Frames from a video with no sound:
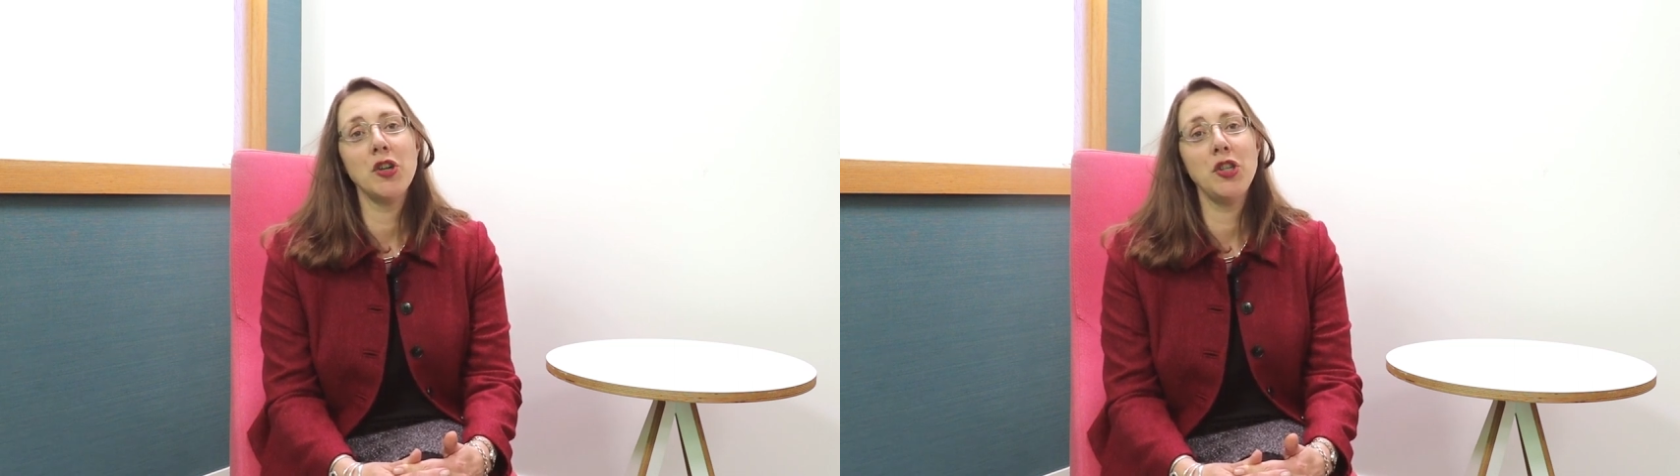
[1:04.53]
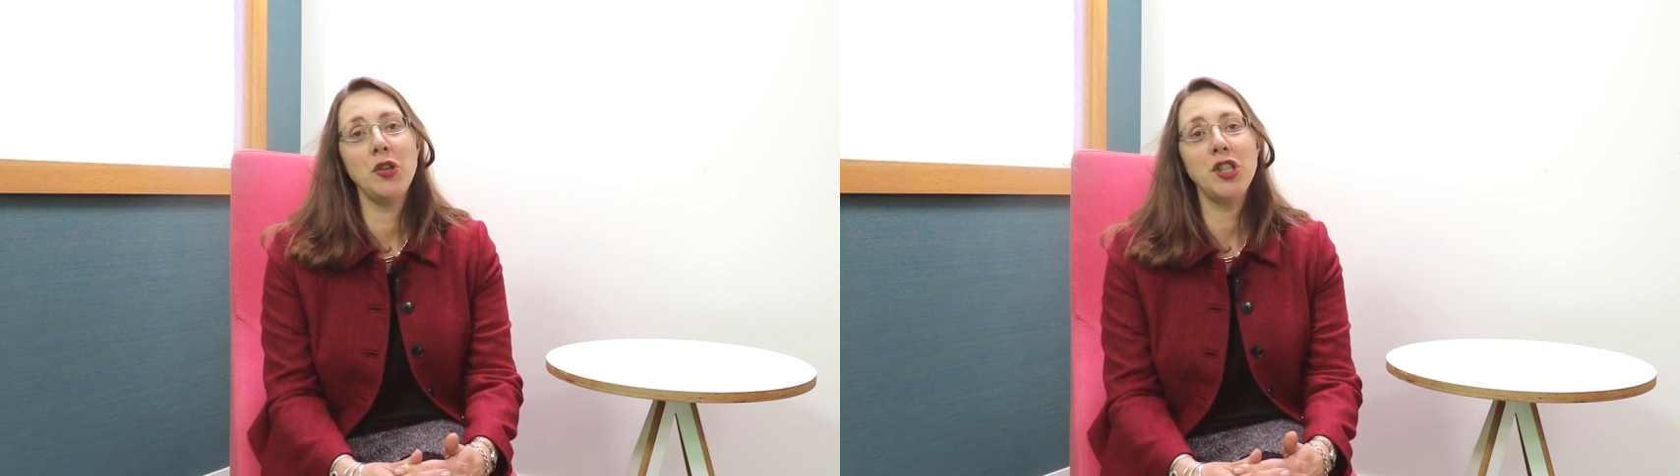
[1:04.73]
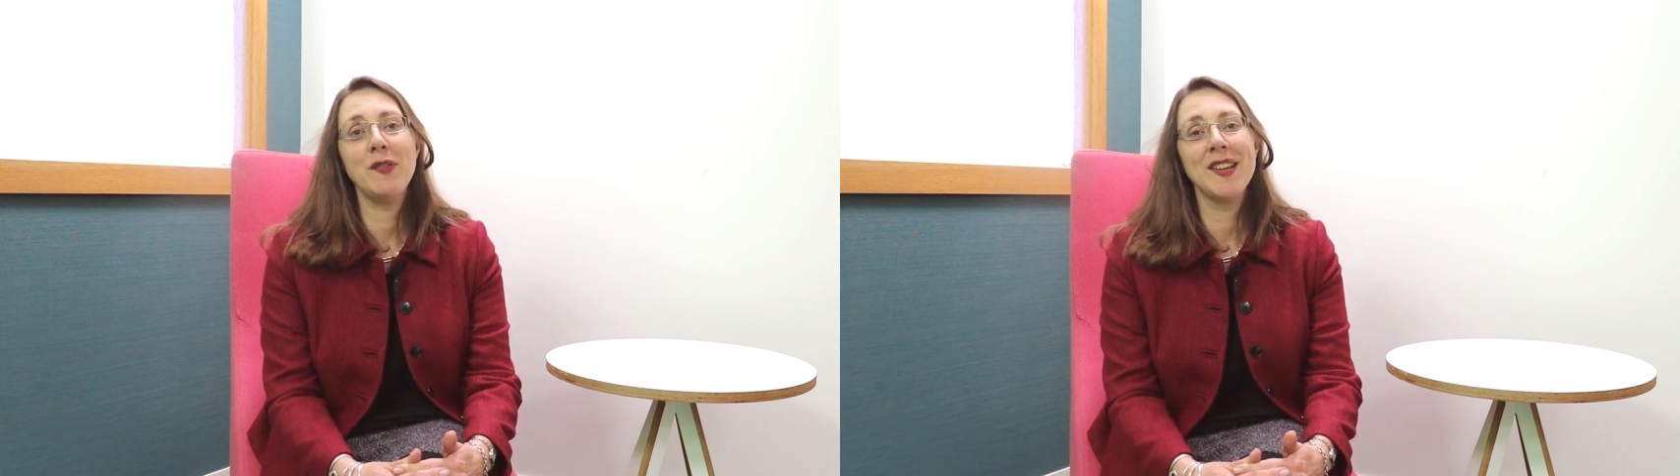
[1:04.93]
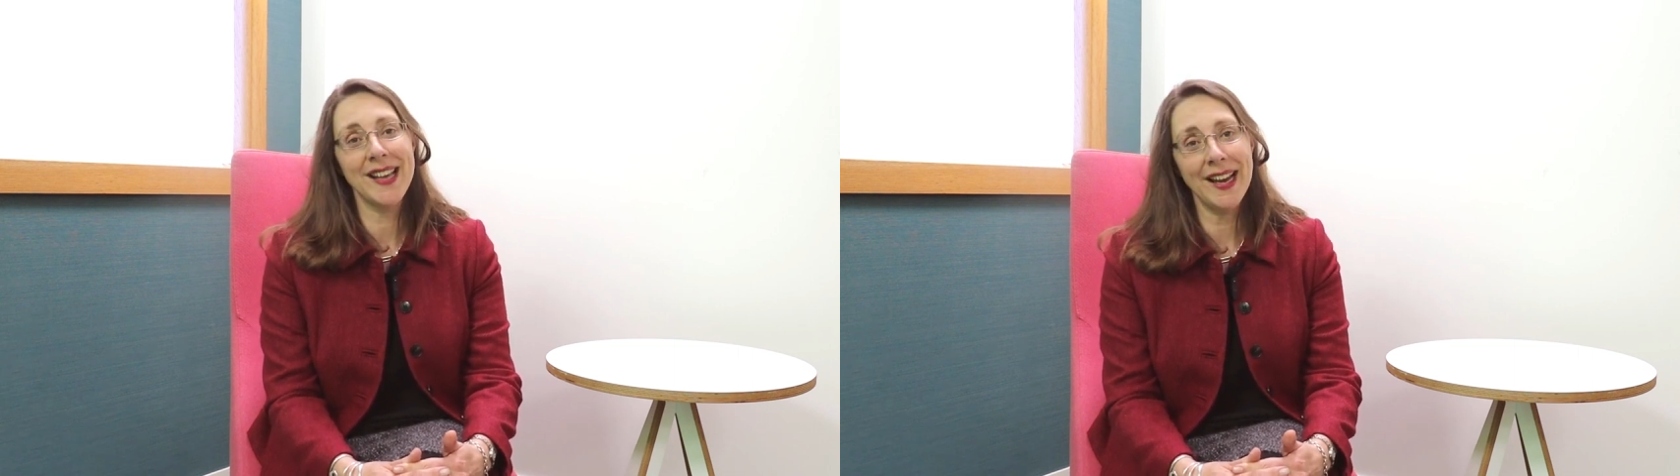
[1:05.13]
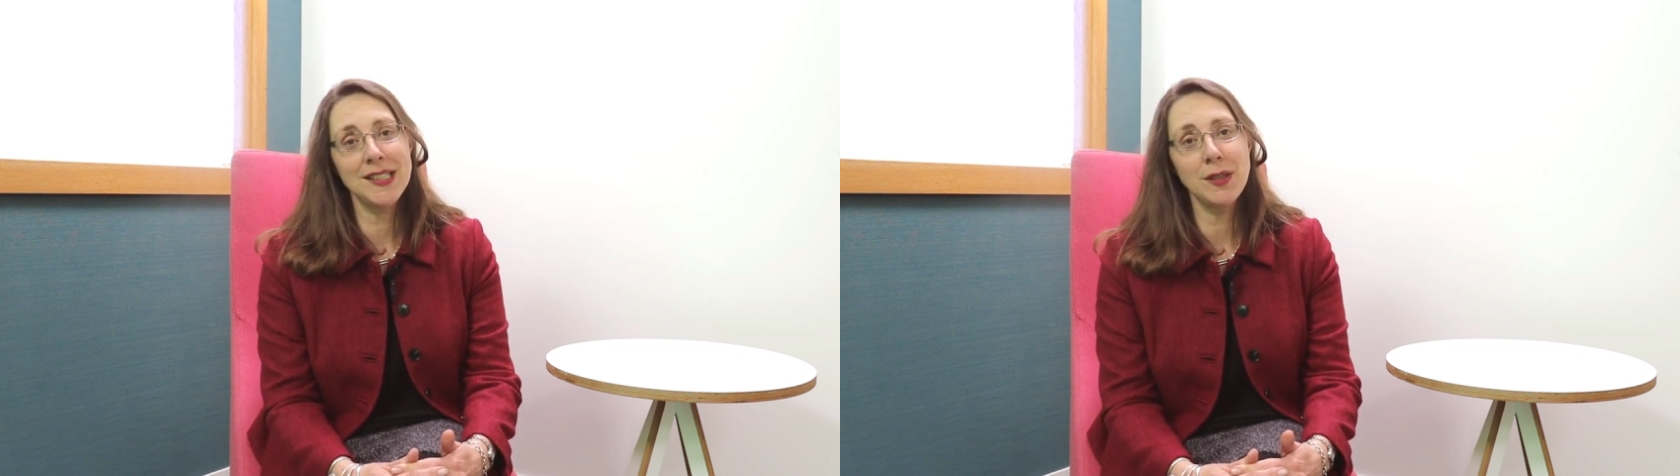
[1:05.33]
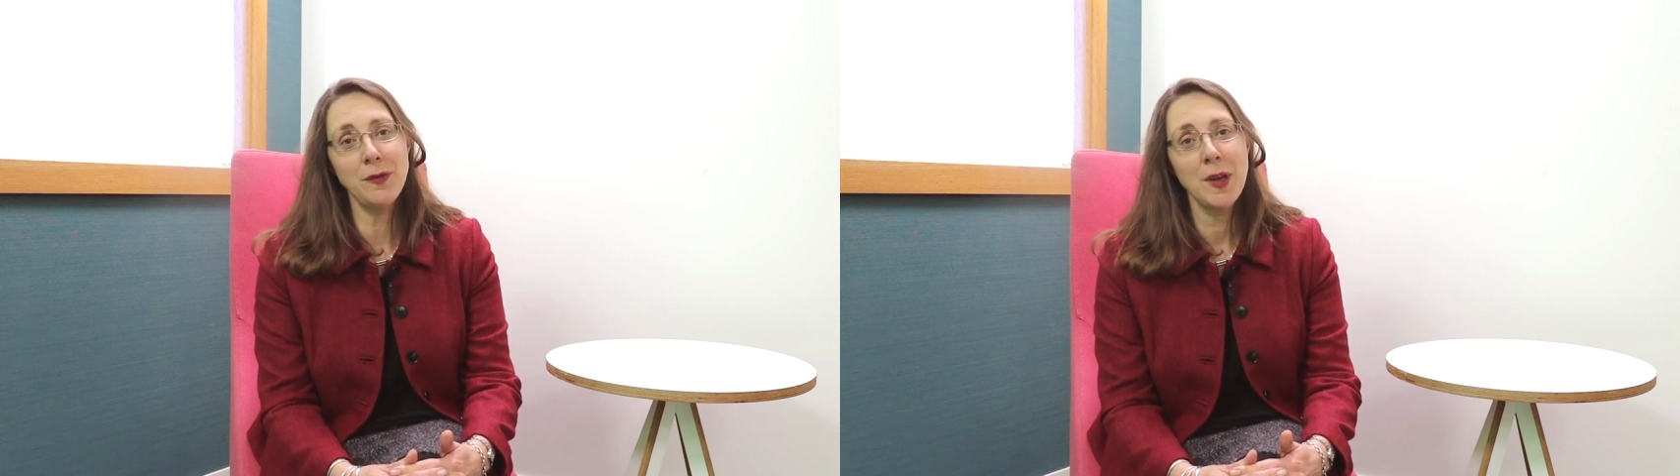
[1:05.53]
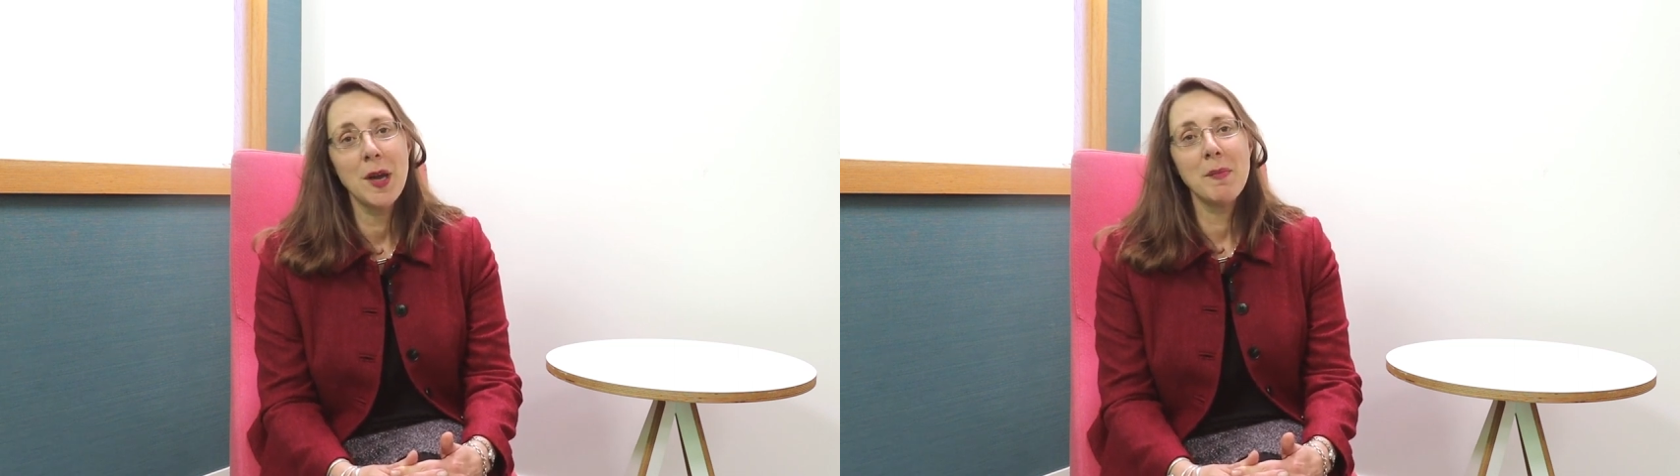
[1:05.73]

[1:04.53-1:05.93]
our new Chief Executive,